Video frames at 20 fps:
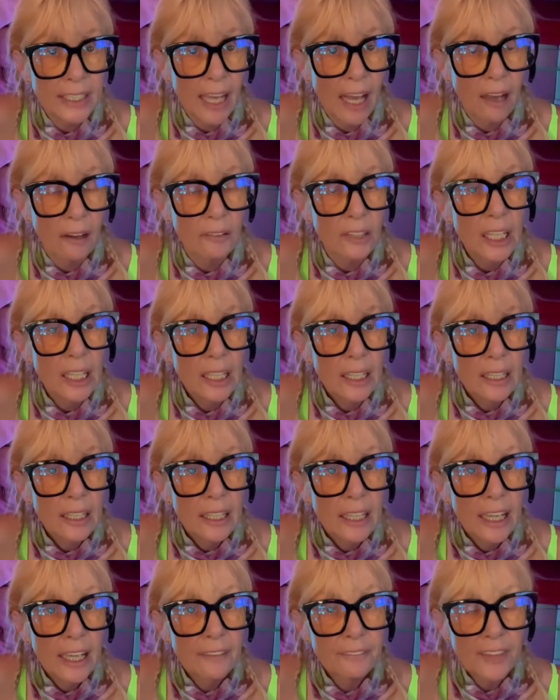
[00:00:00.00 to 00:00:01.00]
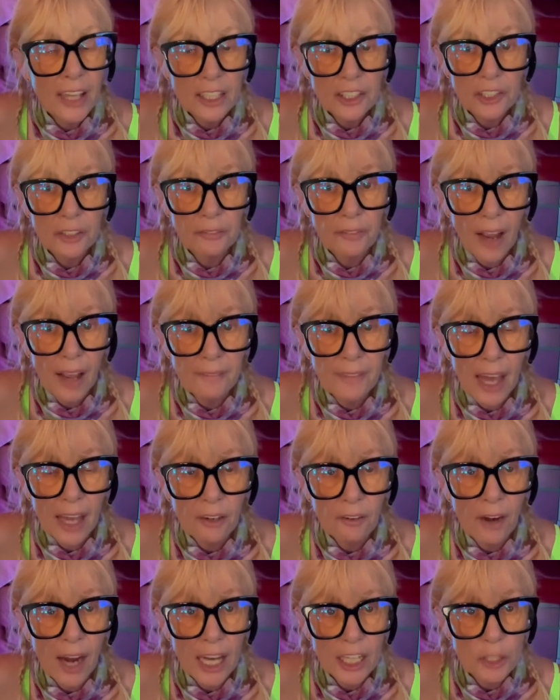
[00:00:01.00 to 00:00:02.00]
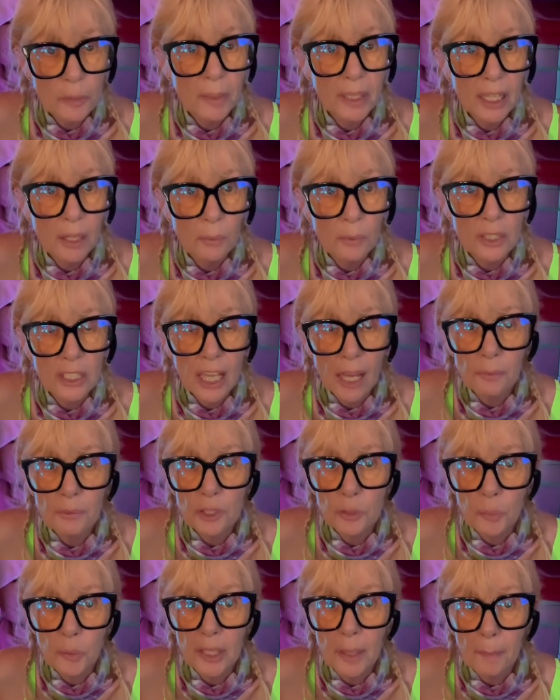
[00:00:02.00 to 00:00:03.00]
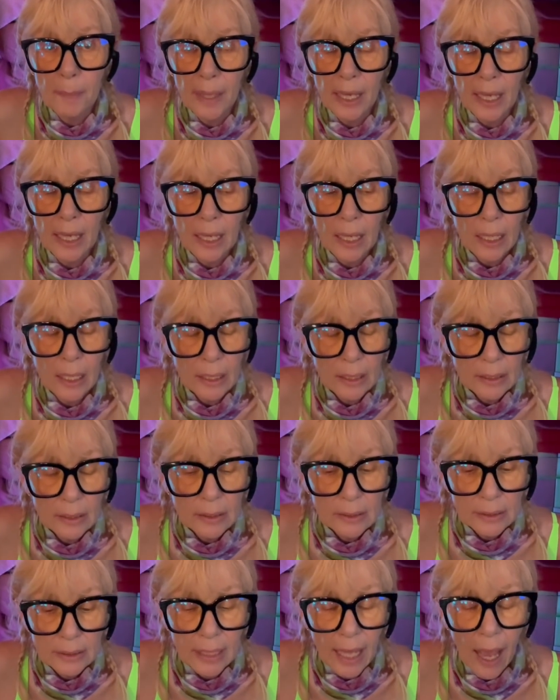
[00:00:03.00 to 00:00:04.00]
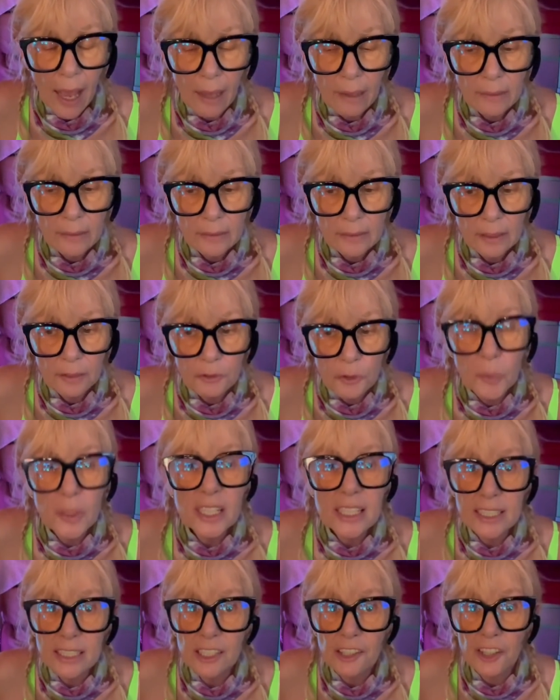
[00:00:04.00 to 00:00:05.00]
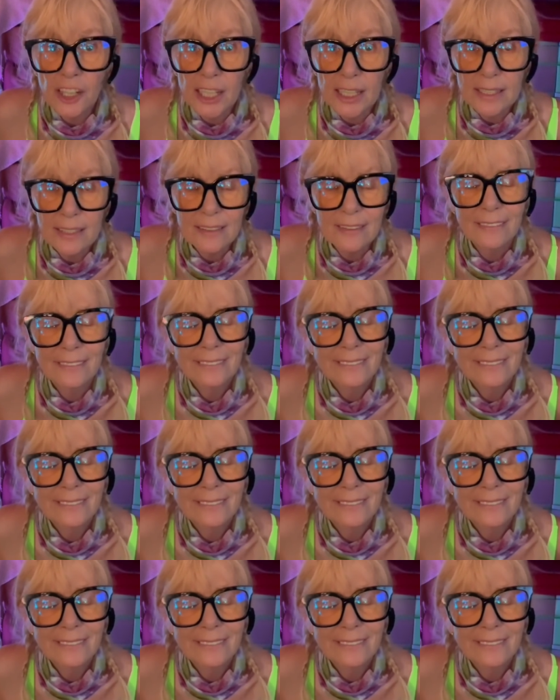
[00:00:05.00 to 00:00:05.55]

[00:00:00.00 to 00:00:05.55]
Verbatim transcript: out if they survived that crash, but it was it was pretty big. Yeah, it was pretty serious.